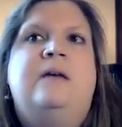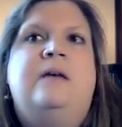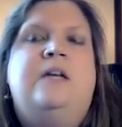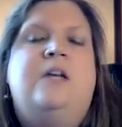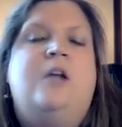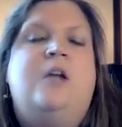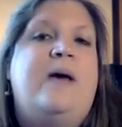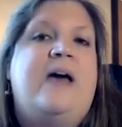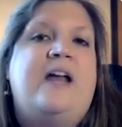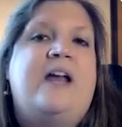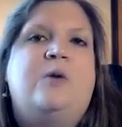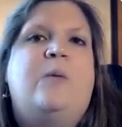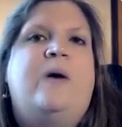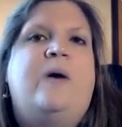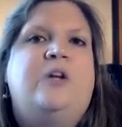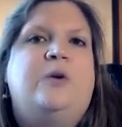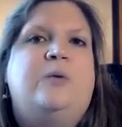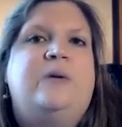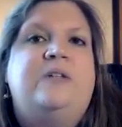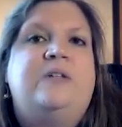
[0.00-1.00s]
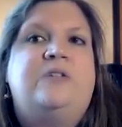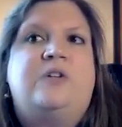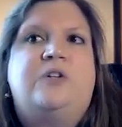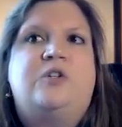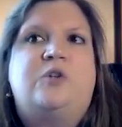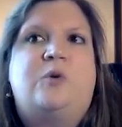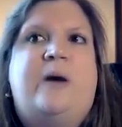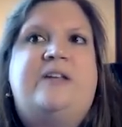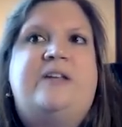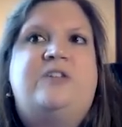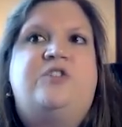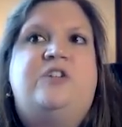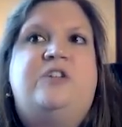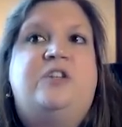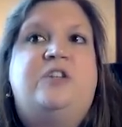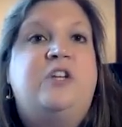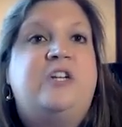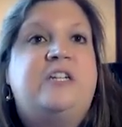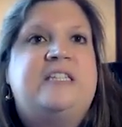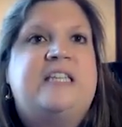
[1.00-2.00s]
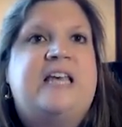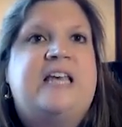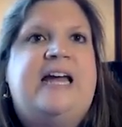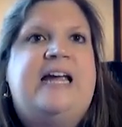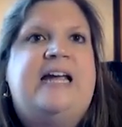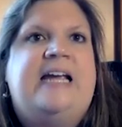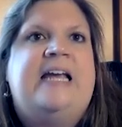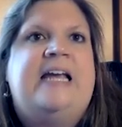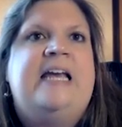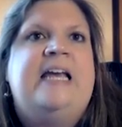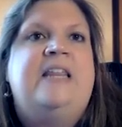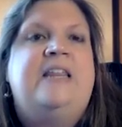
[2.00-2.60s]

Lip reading: No matter what your research question looks like,